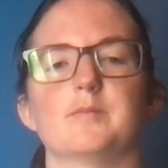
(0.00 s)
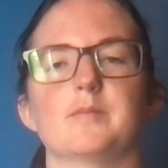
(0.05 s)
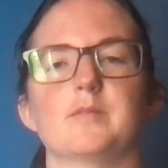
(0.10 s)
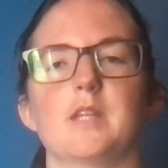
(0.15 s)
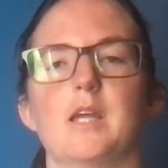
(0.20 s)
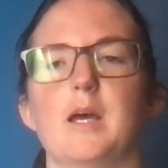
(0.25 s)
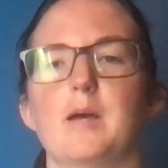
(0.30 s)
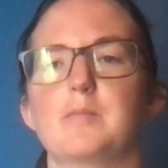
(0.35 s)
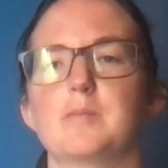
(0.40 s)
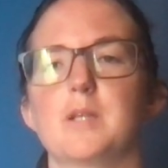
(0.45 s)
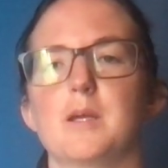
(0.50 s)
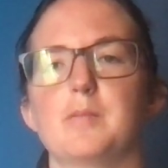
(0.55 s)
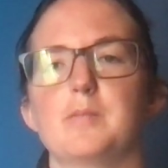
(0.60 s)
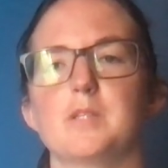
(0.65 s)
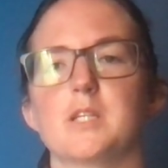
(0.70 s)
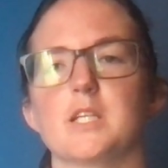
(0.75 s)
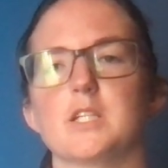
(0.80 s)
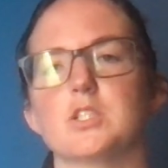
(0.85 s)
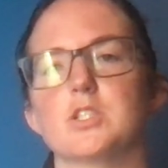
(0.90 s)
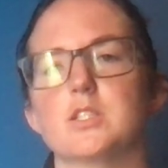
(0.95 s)
The
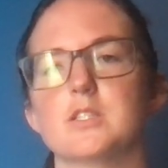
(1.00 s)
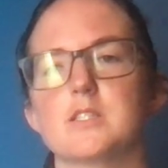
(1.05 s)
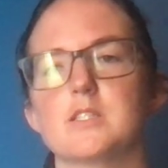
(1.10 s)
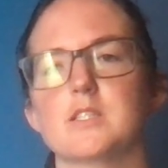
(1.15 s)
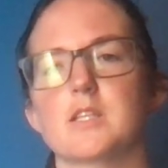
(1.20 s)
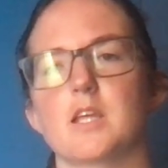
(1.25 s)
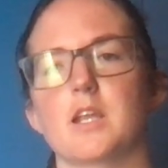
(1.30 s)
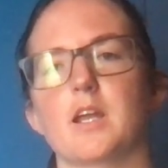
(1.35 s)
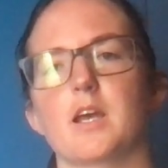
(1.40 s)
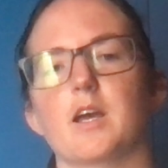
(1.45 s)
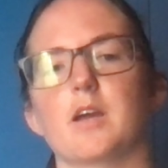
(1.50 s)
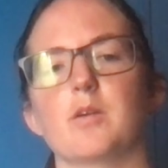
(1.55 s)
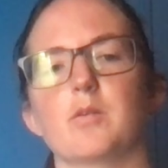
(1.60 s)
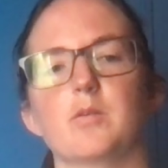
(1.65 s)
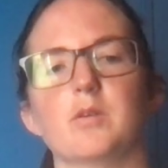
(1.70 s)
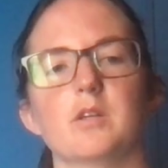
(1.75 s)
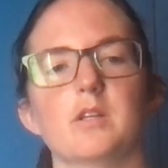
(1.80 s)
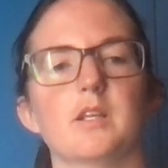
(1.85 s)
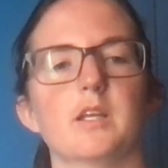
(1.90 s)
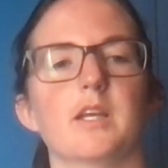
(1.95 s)
adaptations that I
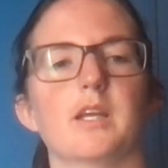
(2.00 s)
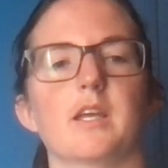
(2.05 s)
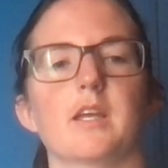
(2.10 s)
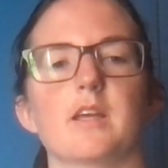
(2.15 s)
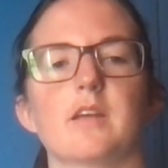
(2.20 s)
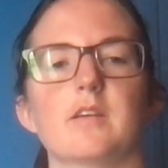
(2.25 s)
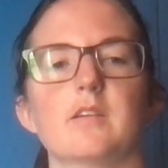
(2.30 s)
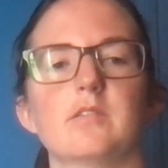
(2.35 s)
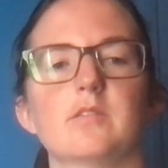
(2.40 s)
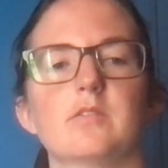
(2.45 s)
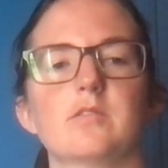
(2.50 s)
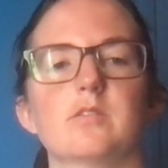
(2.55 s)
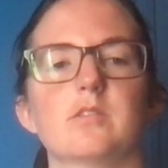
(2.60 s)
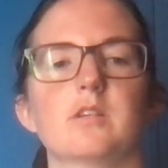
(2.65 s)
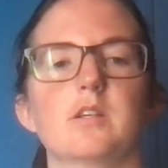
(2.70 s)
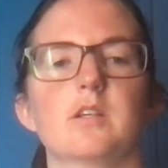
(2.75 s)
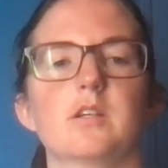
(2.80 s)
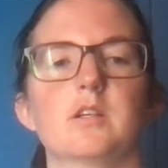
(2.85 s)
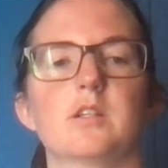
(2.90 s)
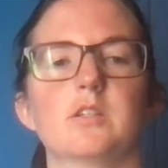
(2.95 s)
would give
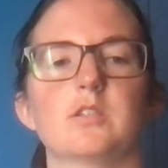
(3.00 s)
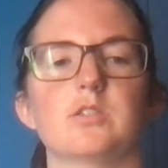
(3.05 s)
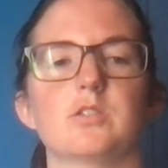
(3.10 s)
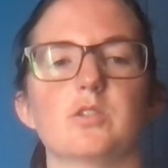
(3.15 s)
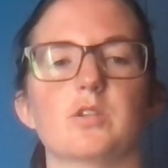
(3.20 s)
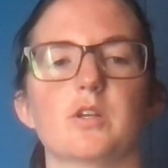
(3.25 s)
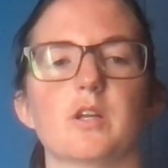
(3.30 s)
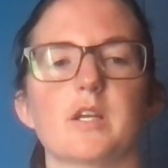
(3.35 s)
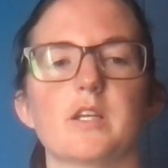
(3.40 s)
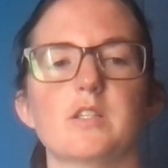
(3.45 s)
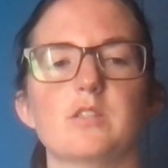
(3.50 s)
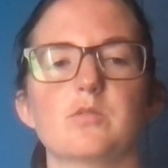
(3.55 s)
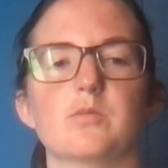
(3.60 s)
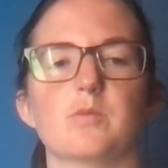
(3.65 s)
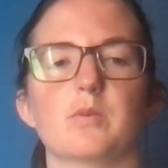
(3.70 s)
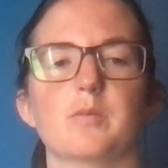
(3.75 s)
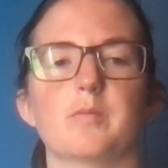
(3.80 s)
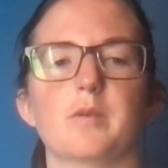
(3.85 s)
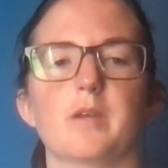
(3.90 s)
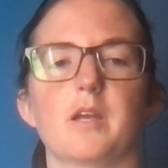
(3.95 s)
to Grace
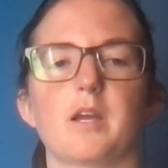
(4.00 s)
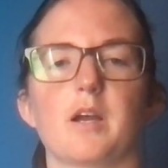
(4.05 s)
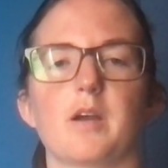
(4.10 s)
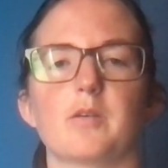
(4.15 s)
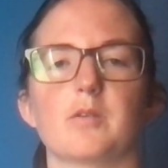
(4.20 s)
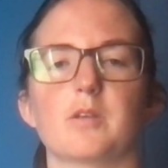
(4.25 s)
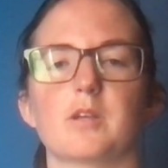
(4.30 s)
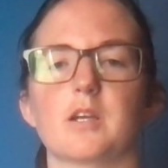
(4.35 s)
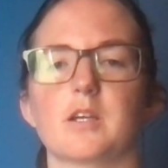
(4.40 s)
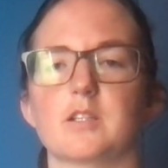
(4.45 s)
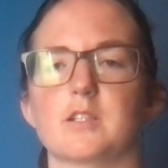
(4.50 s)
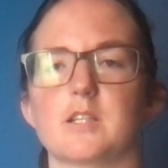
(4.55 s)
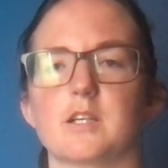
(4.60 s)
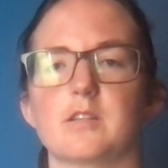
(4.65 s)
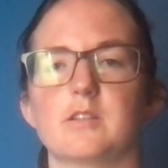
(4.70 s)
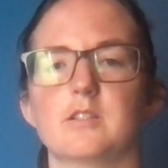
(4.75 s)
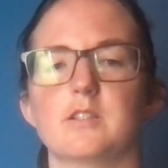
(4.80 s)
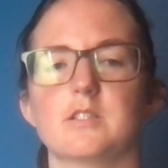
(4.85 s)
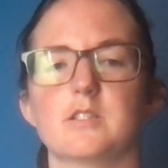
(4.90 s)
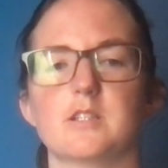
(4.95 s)
would be I would cut
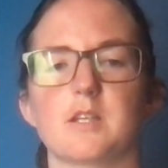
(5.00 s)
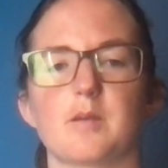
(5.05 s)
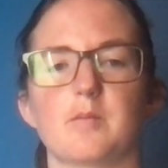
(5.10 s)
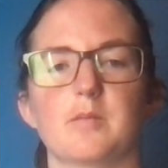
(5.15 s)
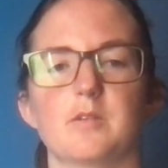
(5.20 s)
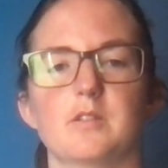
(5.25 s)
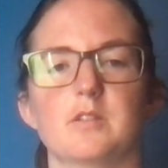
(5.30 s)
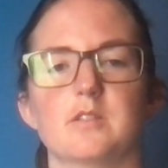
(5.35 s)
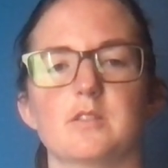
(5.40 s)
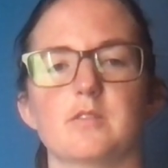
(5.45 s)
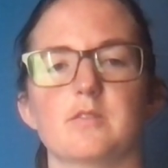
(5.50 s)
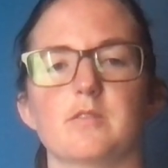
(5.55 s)
down the assignment to